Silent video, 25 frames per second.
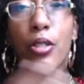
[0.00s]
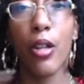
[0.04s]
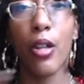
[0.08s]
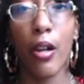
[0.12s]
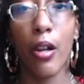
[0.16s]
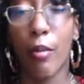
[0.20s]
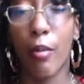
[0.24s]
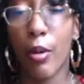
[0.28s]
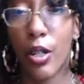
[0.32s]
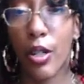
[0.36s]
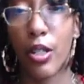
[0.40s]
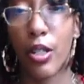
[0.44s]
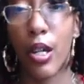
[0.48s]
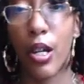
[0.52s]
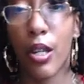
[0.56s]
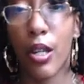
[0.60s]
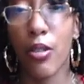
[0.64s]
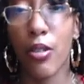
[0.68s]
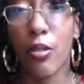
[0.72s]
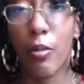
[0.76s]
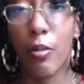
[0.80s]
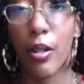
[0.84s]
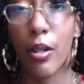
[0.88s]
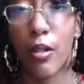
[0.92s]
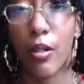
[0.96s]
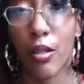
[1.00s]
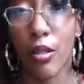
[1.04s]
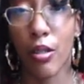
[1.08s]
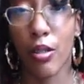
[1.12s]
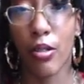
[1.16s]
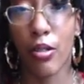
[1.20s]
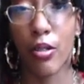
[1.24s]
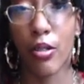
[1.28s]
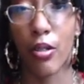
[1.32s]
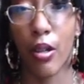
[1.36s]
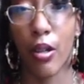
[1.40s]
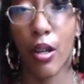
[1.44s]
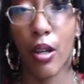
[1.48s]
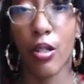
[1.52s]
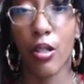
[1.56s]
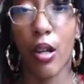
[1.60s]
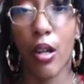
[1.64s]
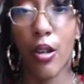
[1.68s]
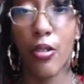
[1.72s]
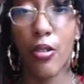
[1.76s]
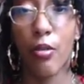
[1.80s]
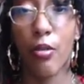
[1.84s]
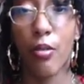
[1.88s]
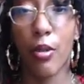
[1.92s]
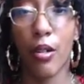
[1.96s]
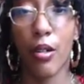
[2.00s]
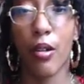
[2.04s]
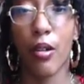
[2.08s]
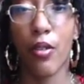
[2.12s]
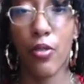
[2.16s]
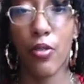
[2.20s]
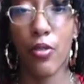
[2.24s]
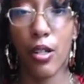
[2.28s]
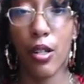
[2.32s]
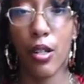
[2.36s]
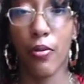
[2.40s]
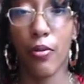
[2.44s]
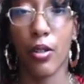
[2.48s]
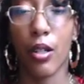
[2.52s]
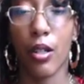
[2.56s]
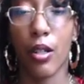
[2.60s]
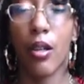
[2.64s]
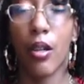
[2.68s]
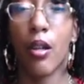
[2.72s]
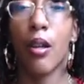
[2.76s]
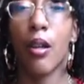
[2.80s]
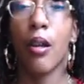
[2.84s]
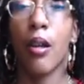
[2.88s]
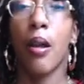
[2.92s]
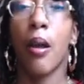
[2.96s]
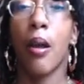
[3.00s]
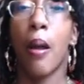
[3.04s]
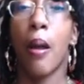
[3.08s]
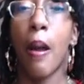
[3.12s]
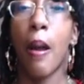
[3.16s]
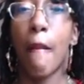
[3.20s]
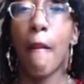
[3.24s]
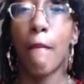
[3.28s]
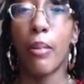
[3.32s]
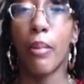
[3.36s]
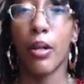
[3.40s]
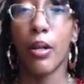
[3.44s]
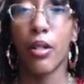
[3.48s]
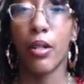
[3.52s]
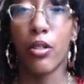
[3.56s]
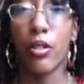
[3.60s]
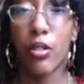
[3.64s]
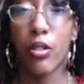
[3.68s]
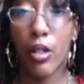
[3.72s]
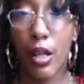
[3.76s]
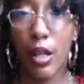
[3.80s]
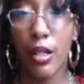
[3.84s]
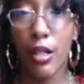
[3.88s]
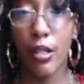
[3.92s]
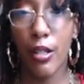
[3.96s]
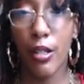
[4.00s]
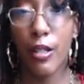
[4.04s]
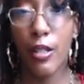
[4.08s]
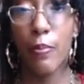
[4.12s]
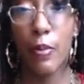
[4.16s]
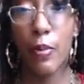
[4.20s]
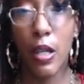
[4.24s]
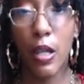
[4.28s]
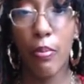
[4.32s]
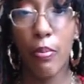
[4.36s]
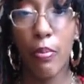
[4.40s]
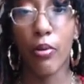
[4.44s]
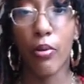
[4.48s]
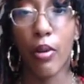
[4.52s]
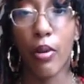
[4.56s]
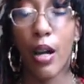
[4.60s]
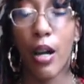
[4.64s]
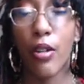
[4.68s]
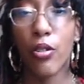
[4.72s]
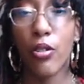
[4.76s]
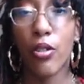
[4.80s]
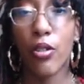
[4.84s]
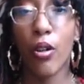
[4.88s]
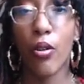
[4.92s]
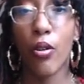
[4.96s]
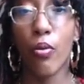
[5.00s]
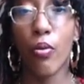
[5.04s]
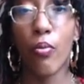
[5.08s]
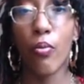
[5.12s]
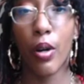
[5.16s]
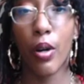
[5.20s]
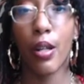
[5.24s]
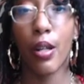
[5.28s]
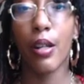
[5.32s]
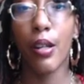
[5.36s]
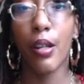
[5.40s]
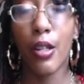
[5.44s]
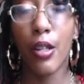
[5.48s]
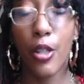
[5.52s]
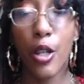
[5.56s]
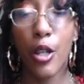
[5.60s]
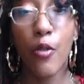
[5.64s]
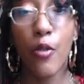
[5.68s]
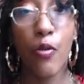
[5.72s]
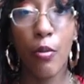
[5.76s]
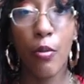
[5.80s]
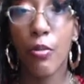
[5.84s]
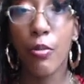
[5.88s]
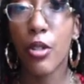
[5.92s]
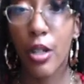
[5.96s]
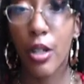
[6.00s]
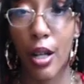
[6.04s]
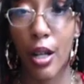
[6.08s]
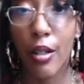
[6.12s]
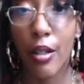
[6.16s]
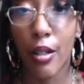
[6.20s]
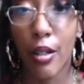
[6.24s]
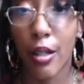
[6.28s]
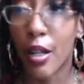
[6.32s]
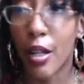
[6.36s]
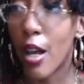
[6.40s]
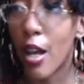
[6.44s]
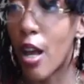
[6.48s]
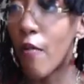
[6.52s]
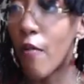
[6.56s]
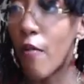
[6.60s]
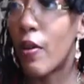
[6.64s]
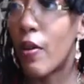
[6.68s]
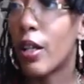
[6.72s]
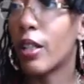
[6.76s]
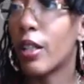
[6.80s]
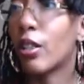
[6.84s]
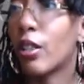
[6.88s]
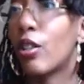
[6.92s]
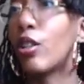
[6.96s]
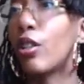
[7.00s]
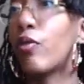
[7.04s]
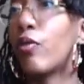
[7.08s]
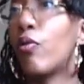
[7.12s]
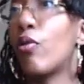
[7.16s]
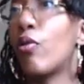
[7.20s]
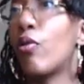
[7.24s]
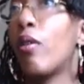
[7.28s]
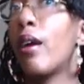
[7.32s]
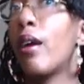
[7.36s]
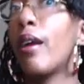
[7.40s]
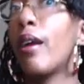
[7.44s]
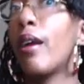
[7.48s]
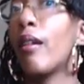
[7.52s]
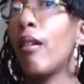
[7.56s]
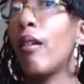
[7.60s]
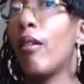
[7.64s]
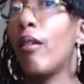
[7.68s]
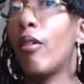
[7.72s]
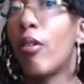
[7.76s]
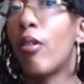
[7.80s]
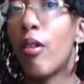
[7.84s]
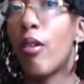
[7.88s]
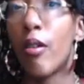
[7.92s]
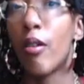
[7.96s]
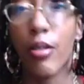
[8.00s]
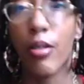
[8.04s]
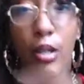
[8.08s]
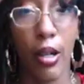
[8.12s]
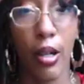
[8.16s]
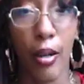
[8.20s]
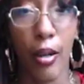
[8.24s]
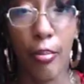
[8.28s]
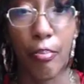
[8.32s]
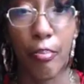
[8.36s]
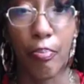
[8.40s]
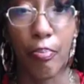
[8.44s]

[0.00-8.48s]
talking about Chinese Americans, okay? Chinese Americans are different. But Chinese people, I don't want anything from China, and I have felt like this for a long time.